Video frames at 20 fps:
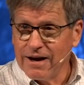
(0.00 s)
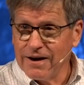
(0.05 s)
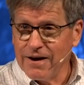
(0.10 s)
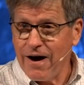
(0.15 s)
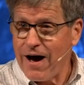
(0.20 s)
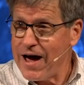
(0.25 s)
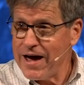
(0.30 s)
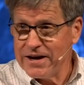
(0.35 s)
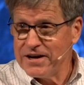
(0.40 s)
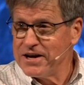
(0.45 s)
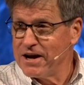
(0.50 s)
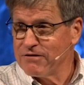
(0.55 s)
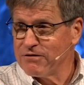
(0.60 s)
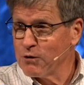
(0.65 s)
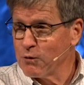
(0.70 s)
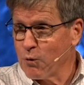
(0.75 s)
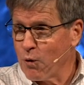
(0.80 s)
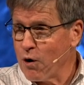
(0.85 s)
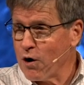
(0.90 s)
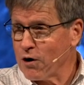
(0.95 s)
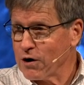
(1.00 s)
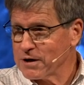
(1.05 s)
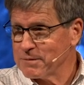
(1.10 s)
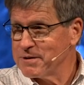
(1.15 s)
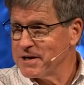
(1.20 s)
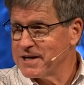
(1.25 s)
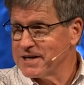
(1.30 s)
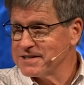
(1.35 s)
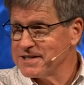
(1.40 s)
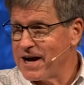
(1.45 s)
Now, I had never worked
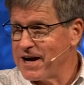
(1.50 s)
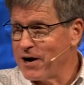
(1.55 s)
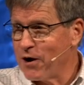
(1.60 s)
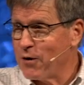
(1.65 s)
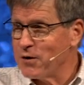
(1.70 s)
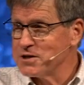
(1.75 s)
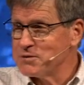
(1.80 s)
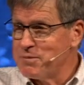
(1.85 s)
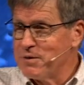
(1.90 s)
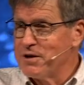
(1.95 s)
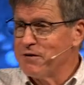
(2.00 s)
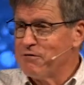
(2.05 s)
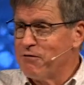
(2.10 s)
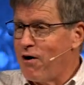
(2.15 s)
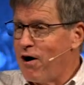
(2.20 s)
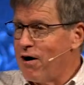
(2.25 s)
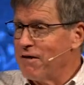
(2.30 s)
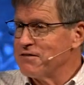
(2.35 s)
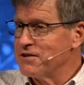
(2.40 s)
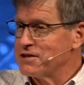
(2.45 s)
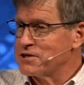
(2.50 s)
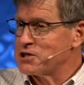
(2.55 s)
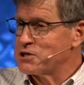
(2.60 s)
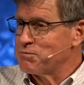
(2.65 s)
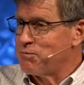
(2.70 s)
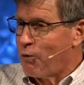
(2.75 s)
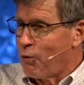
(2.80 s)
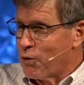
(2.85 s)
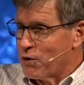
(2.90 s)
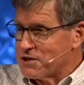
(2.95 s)
because I'd always been involved in
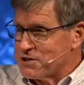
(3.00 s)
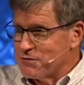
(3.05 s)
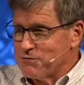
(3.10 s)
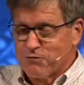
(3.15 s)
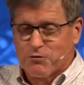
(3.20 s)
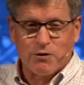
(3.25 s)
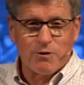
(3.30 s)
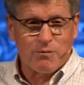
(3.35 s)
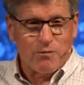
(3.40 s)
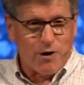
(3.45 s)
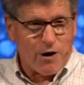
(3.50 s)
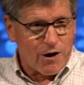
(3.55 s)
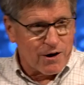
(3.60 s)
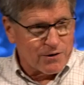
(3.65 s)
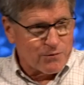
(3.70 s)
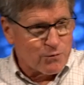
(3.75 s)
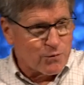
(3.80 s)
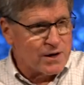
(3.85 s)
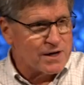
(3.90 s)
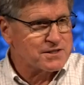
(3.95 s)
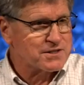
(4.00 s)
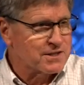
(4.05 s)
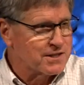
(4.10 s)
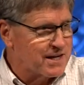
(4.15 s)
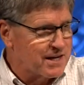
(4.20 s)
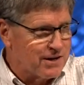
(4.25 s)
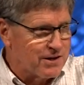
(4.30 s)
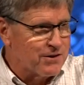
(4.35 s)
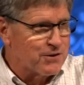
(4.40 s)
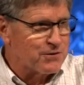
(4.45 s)
sports and football and
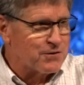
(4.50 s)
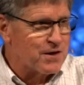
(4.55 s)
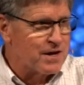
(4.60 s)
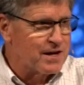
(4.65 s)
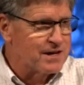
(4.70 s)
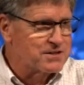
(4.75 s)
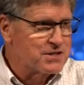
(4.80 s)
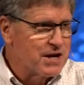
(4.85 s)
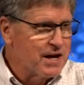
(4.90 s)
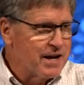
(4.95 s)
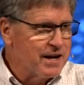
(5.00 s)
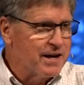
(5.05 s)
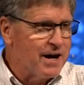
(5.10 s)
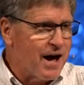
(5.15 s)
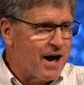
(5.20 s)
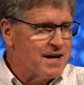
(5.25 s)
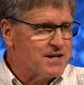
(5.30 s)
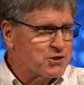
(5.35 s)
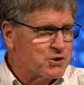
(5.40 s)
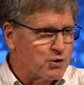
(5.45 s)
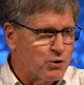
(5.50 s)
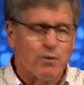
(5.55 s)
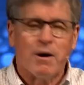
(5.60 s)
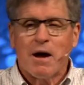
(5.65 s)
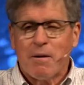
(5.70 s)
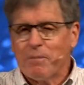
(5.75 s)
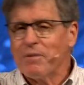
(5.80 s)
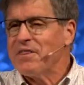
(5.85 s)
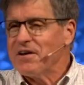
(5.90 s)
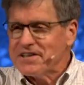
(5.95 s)
wrestling and other things in high school.
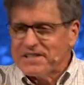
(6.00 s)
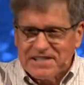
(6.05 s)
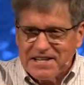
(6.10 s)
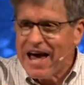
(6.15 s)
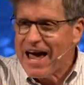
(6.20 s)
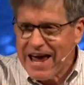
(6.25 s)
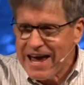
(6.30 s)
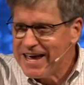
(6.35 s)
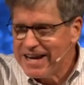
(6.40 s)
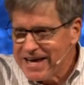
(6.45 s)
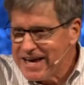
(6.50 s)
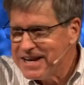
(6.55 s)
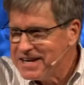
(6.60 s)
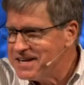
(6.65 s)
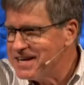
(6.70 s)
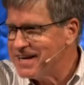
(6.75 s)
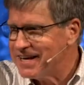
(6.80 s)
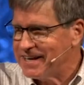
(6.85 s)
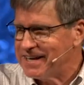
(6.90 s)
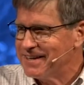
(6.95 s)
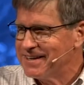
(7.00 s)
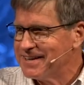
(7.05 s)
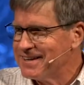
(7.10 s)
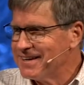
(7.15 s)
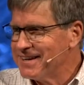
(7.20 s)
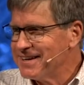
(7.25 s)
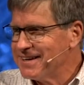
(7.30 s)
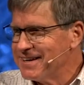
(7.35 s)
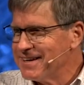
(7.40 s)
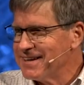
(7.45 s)
But the day it ended,
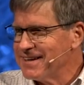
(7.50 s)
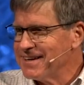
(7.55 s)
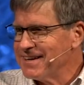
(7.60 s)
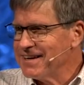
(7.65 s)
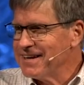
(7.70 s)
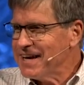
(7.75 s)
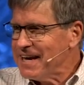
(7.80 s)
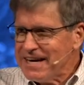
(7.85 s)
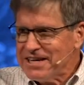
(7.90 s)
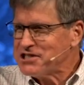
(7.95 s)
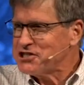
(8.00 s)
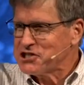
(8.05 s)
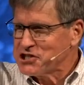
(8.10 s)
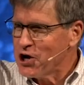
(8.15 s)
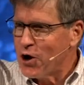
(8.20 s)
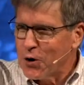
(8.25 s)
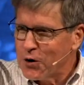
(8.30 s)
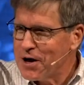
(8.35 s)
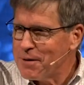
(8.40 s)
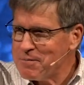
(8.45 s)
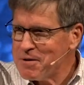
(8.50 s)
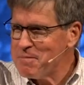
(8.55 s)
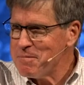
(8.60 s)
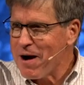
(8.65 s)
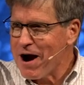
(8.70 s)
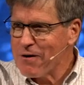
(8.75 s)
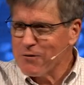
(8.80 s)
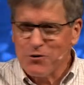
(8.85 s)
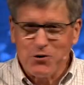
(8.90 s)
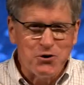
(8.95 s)
he showed up at
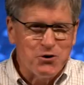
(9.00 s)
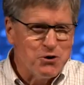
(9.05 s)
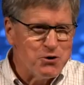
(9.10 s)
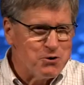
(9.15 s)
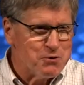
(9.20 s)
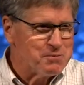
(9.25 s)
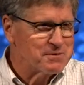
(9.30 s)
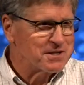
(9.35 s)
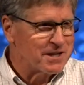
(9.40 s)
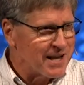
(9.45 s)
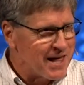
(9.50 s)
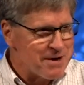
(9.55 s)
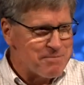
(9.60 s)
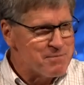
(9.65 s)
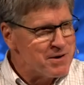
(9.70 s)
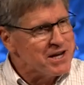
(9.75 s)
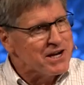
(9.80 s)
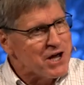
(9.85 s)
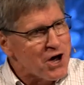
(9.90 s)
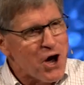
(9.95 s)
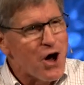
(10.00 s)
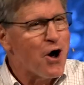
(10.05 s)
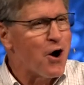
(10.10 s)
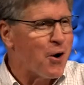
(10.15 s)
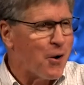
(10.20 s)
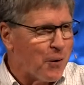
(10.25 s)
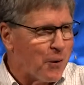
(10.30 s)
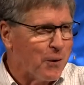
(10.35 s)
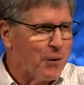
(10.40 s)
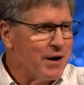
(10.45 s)
my room to let me
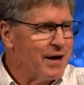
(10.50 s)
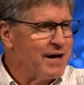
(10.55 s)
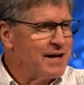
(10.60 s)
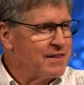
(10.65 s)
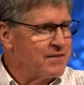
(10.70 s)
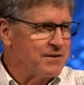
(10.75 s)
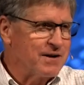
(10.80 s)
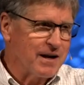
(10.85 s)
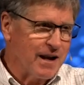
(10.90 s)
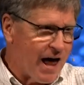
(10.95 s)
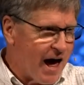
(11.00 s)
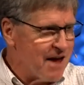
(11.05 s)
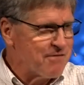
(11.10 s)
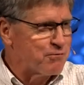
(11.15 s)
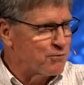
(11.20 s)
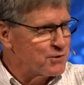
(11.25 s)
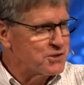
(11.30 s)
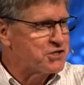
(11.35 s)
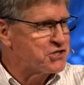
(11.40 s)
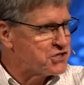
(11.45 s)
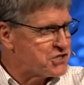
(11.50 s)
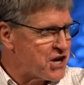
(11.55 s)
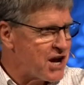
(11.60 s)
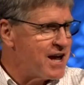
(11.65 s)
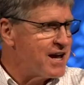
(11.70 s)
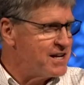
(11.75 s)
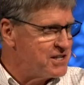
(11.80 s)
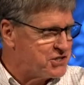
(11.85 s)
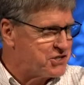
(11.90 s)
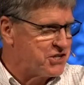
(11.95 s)
know life was
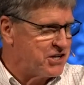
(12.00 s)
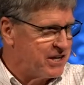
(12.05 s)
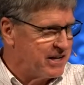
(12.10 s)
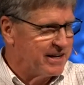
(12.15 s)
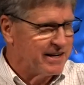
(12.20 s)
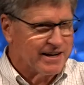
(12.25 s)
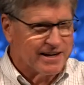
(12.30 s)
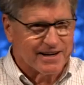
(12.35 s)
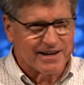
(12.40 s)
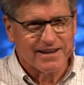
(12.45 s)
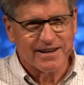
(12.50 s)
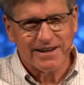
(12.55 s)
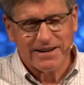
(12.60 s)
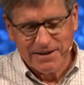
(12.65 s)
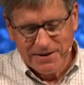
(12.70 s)
changing.